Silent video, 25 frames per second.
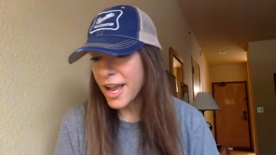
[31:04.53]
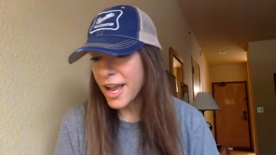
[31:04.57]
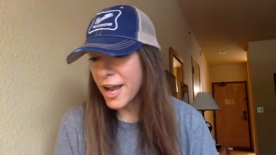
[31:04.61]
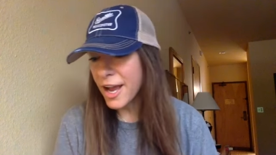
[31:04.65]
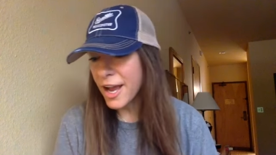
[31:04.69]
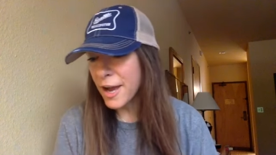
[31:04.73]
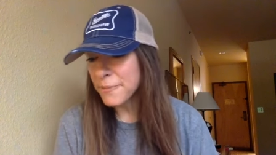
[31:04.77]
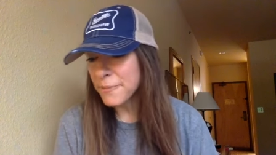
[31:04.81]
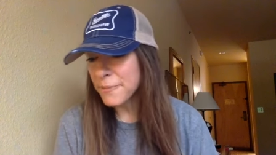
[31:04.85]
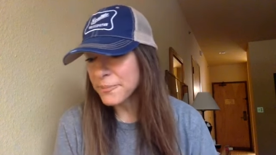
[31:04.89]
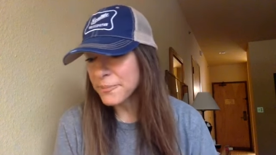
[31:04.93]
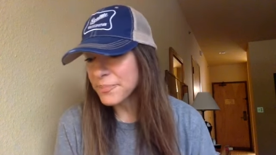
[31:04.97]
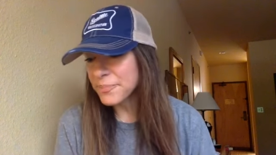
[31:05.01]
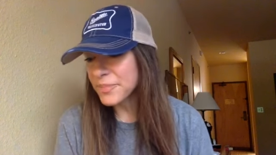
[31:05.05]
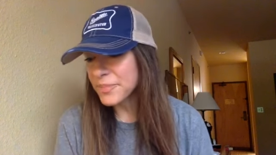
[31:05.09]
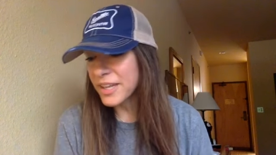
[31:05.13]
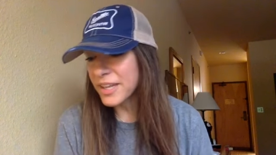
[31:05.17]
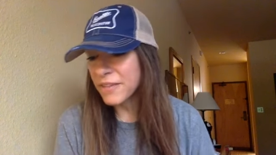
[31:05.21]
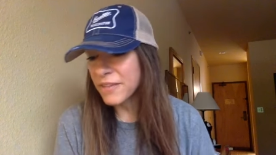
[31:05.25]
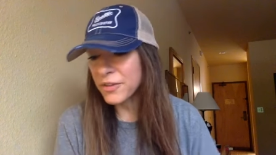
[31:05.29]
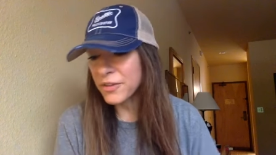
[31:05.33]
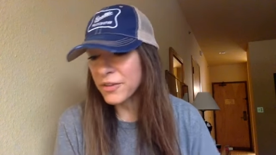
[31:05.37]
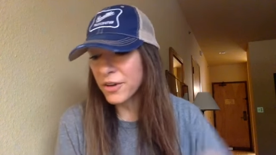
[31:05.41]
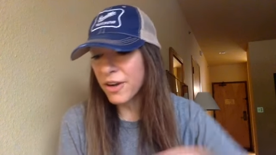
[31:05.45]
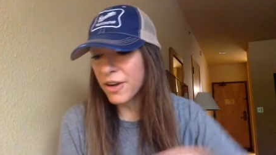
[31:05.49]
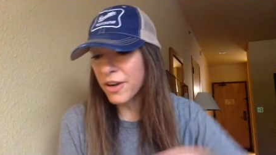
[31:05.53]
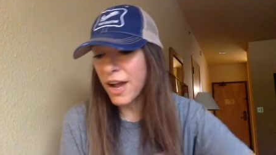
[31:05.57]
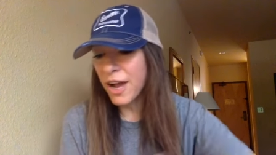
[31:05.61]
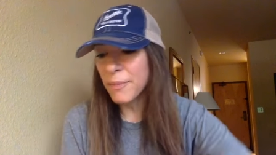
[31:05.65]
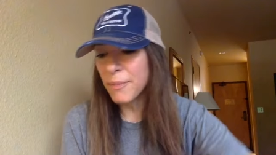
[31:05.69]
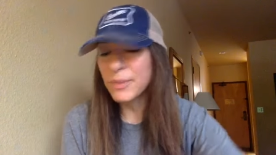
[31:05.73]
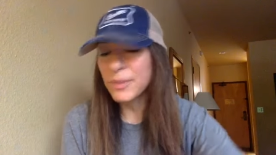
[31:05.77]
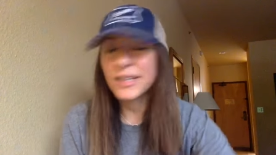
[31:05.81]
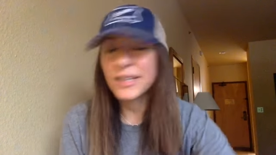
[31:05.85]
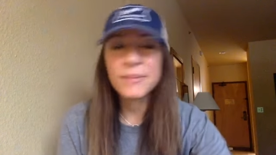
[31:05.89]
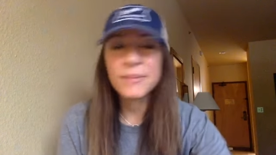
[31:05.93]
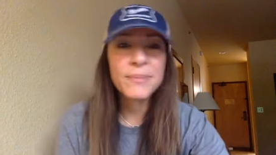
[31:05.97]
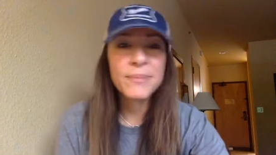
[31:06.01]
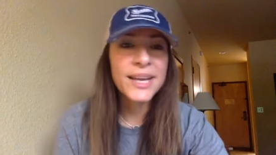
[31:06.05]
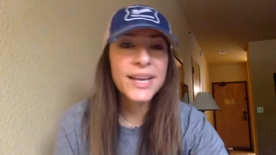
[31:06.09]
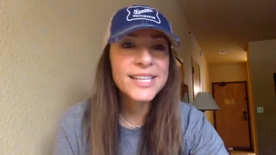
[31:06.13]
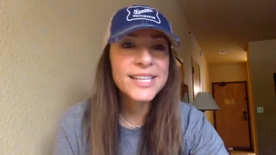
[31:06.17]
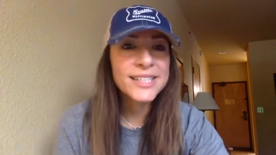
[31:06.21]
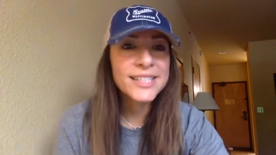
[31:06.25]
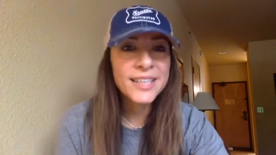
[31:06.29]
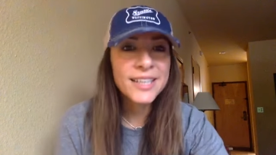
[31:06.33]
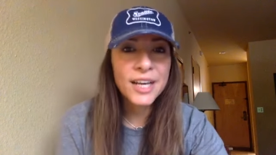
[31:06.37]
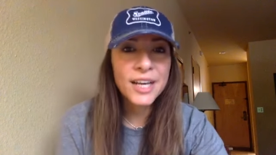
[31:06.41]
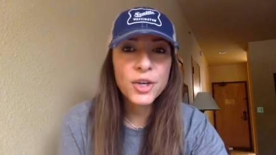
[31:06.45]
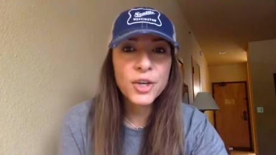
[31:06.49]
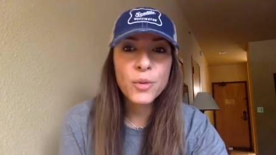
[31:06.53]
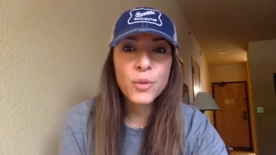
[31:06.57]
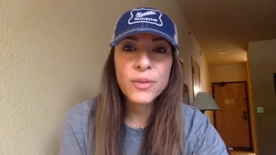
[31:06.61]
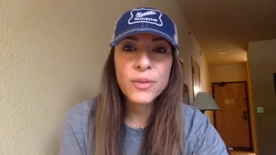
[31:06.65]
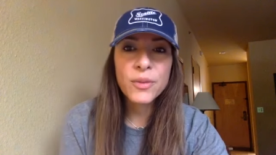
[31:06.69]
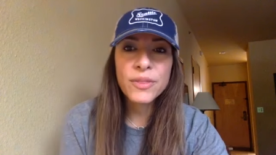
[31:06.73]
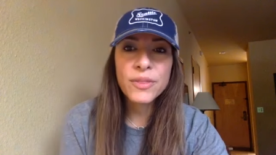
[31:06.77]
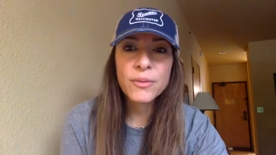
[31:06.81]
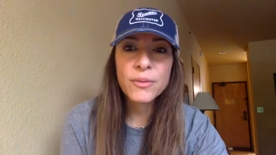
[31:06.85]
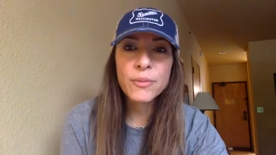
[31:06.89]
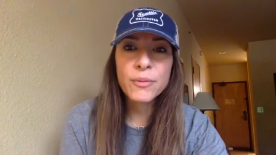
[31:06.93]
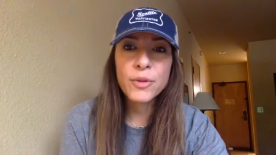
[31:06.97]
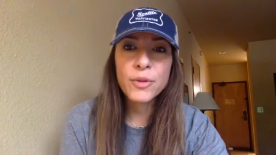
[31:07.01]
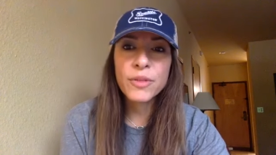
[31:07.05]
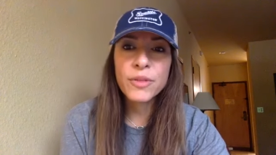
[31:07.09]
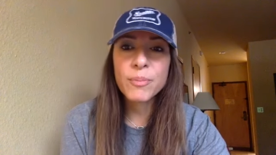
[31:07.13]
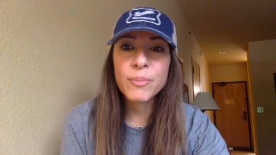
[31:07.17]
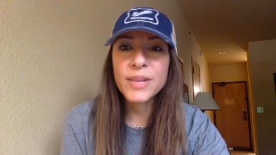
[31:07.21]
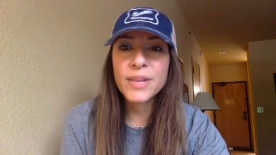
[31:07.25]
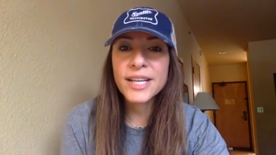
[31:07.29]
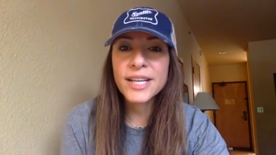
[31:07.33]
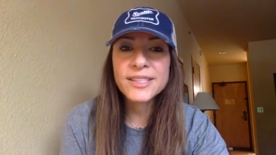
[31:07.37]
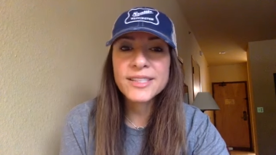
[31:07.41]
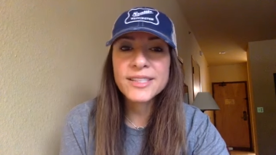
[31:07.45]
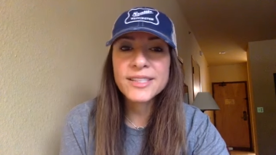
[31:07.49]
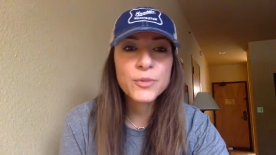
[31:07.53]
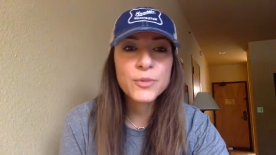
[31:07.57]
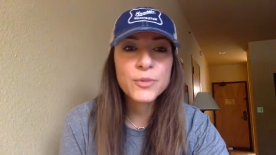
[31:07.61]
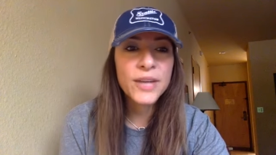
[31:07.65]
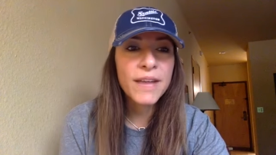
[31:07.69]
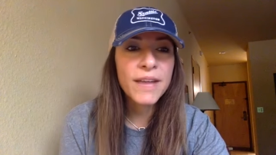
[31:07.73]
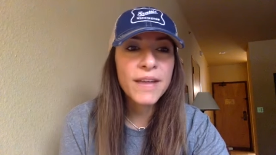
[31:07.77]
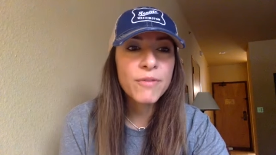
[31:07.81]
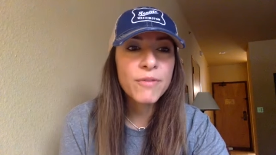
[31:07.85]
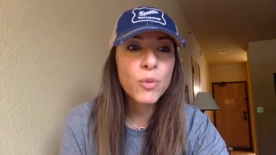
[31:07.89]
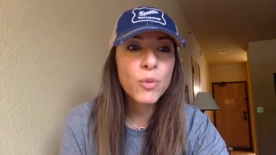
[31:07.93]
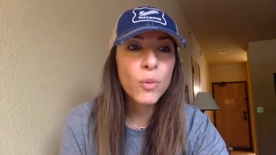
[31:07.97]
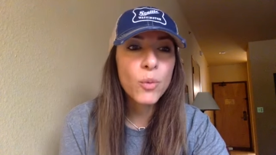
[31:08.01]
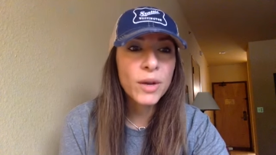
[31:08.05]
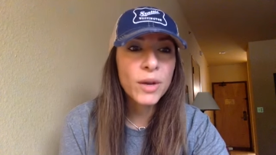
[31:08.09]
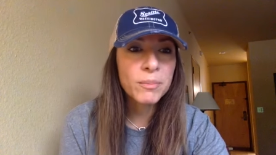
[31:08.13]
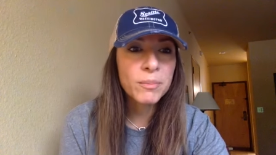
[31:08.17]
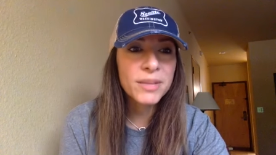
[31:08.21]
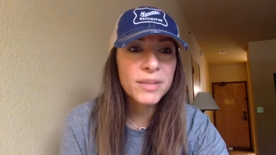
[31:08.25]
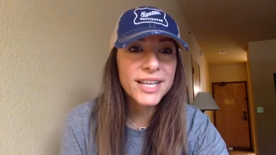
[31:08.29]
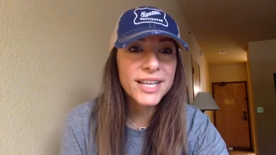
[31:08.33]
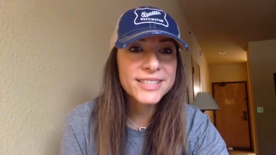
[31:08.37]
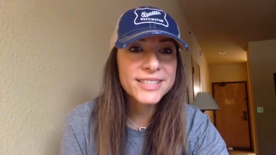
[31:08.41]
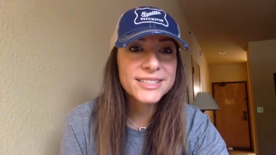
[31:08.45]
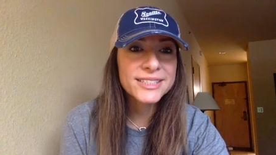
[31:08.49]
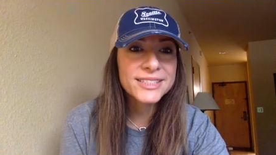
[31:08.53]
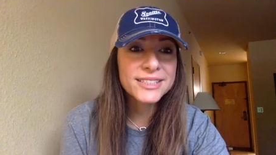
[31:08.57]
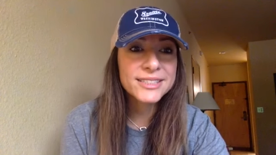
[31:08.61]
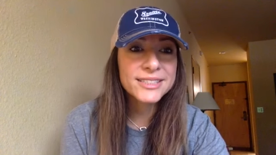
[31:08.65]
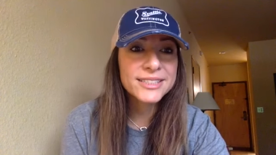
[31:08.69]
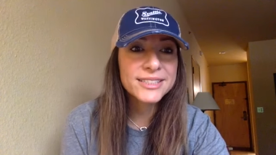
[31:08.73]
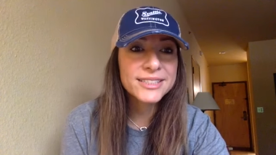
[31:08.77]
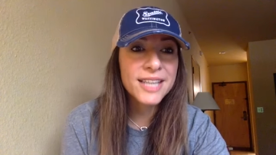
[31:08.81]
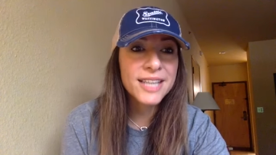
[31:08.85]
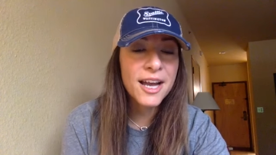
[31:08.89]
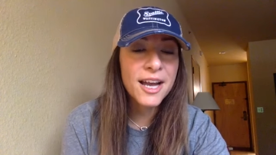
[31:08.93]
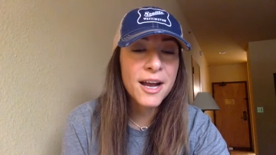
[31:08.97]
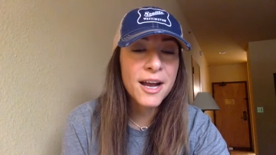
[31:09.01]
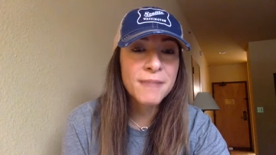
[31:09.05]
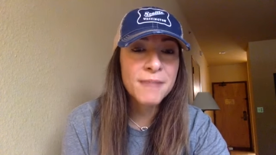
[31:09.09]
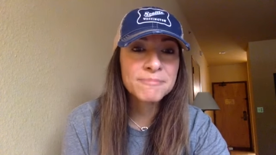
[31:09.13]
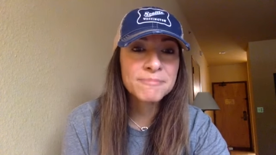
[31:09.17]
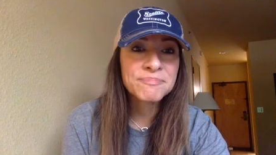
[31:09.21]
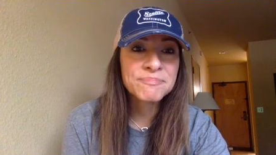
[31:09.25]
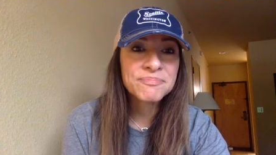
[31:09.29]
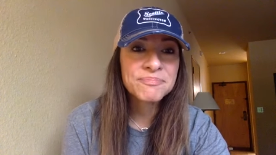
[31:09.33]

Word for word: Um, if you're copying and pasting, I know with with Plexus we have the one Plexus um,